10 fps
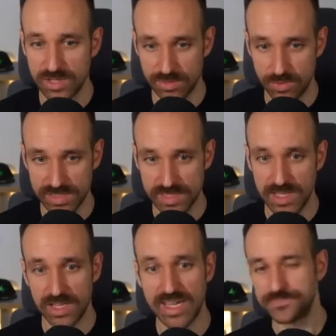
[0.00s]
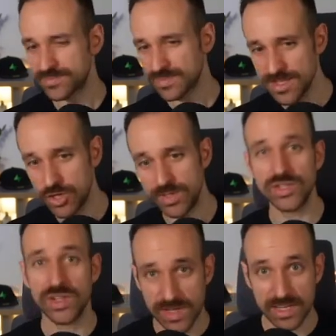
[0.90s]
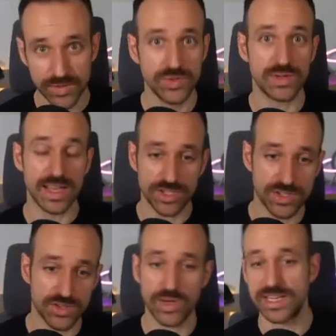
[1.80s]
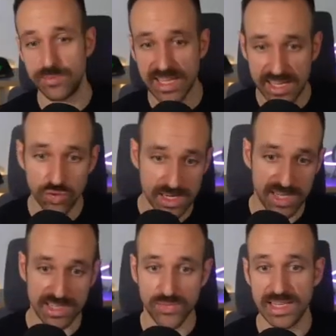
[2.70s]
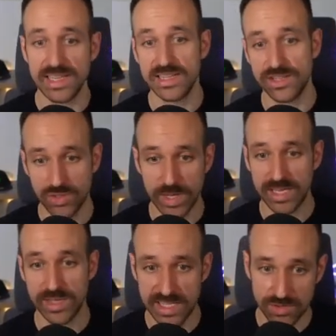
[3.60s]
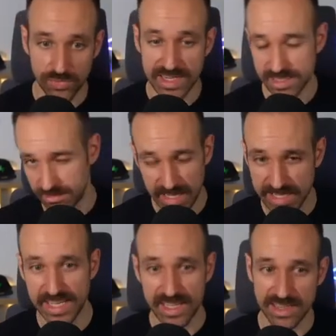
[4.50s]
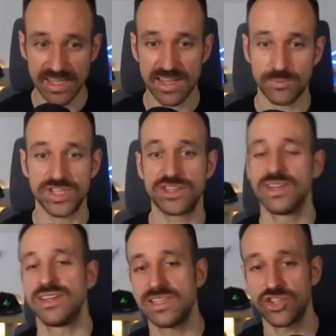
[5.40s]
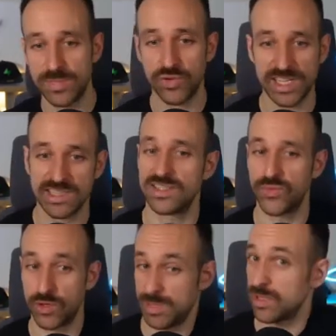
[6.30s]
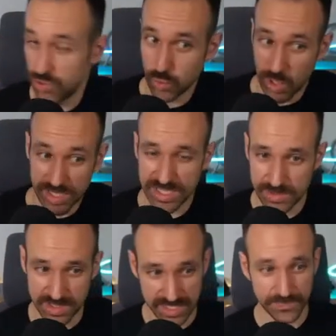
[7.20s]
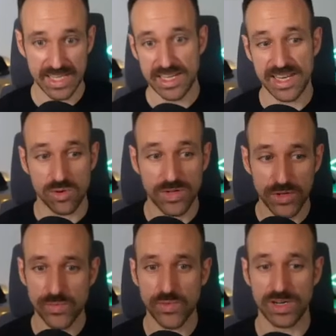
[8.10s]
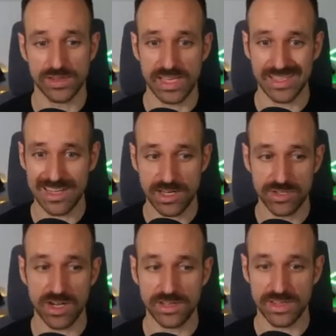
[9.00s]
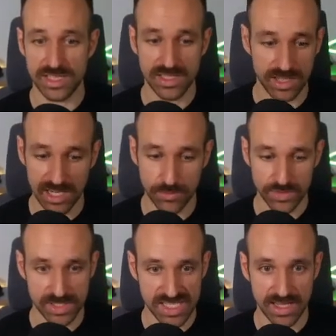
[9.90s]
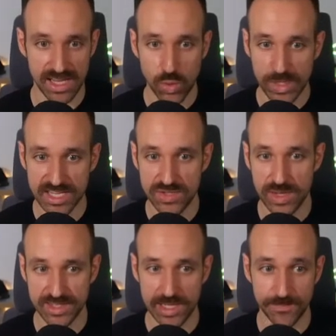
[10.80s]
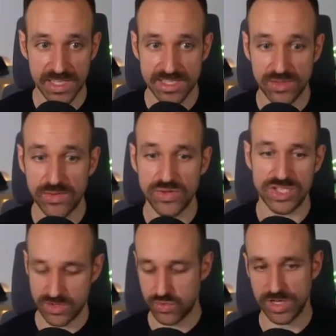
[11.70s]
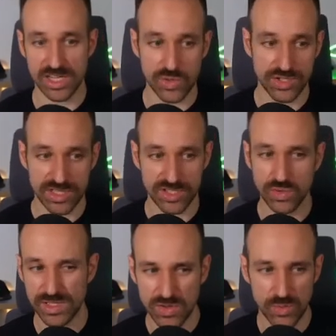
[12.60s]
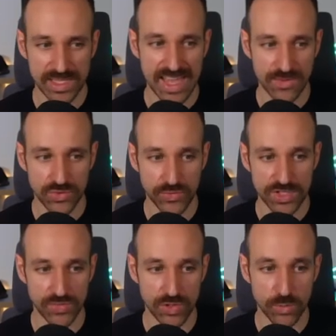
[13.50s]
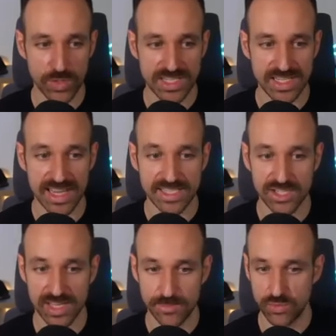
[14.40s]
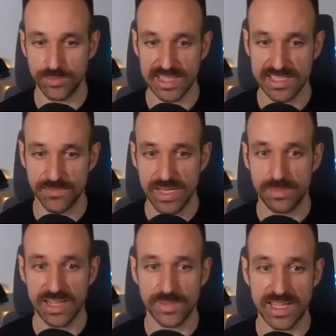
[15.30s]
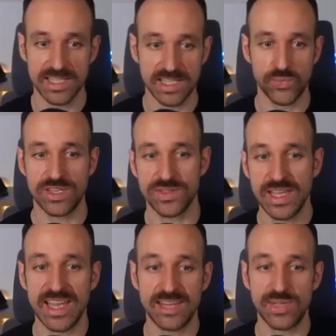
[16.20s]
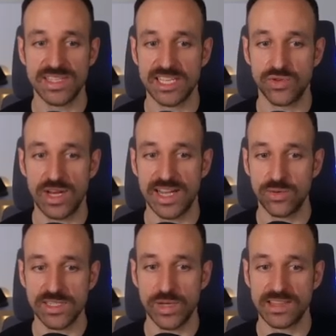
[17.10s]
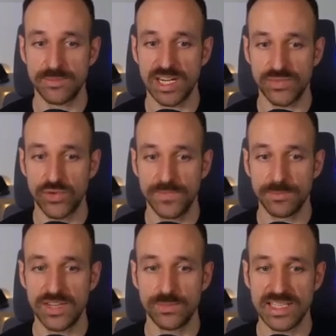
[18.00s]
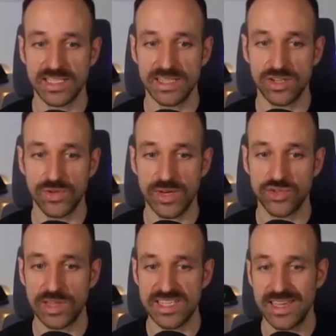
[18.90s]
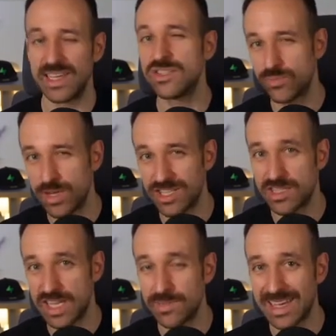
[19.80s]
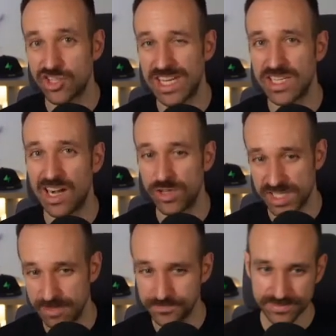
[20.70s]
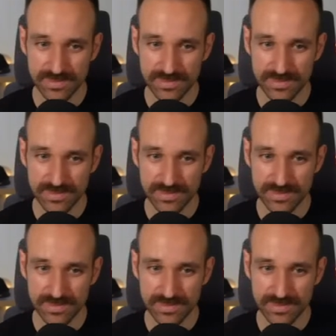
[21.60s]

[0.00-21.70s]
you go through the process. Okay, so you could now through Android Studio create an APK, create a bundle file in the usual way with the key store files and yada yada yada. I think that procedure, it should be pretty clear for the people who want to use this. Now, a few more things and notes on these process and what we can do as well. So if you don't want to go into these tools, you don't really have to. First of all, what we did in Xcode can be replaced by a command if we use npx expo run iOS. We had that part before, but if you pass in the configuration release, it's doing pretty much the same, like changing our scheme.